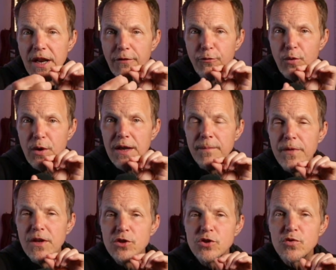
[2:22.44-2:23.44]
if we
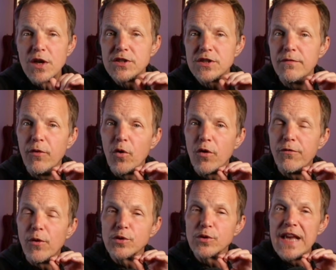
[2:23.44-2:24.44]
stretch the vocal
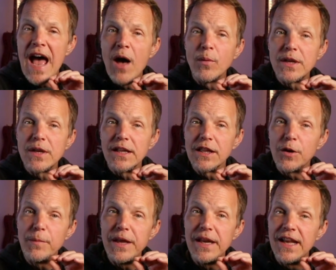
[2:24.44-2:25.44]
folds out a little
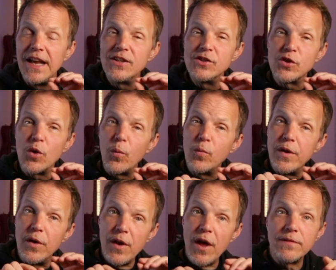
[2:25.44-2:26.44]
bit, so they're
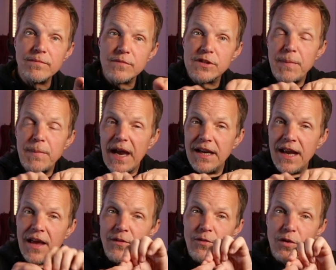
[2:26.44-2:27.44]
not smacking
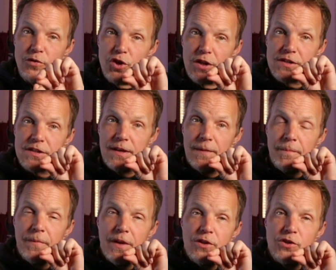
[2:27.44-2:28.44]
together, they're just
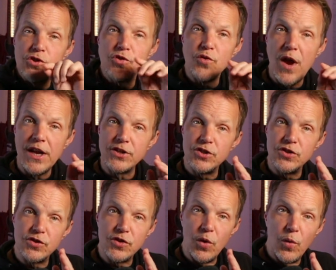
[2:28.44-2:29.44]
stretched,
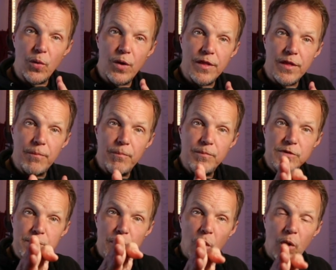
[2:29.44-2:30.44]
so the
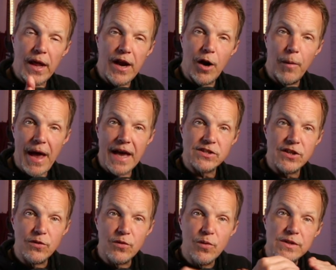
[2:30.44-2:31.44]
small air passing
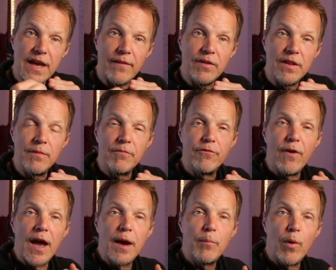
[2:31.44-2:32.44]
through is having them
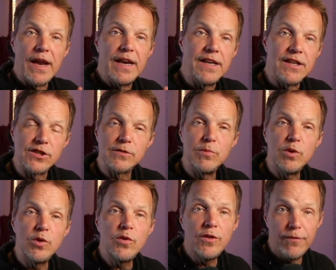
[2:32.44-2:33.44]
vibrate in a
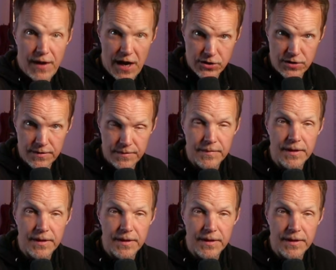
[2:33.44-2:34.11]
smooth fashion.